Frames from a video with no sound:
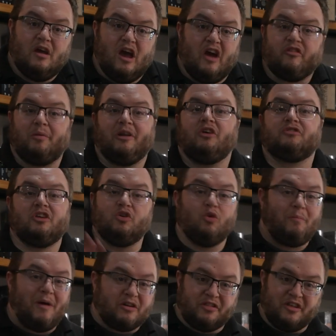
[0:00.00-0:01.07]
Everybody else can
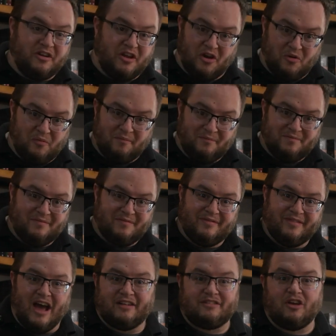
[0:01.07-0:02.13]
do it better than you.
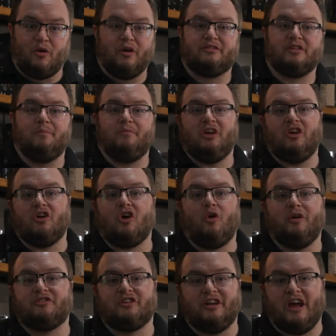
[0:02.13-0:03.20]
That's always something you're
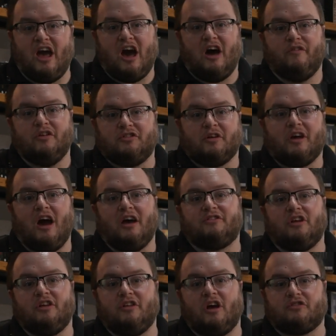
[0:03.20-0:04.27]
always going to have, is the guy
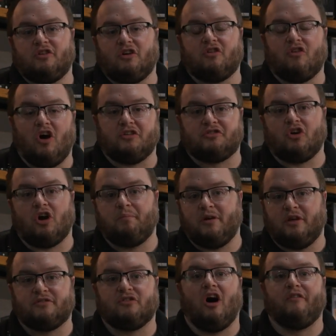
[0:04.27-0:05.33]
sitting next to a crossed arm,
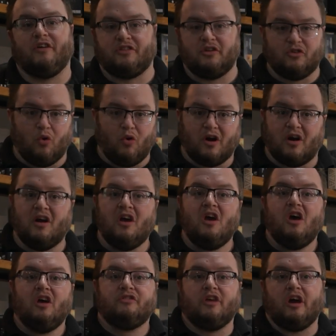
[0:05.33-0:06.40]
pissed off at the door,
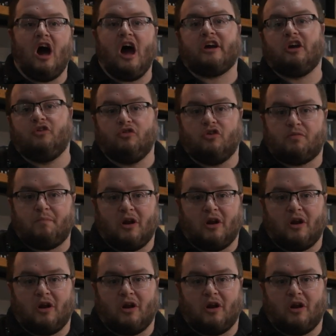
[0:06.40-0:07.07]
saying, I could do this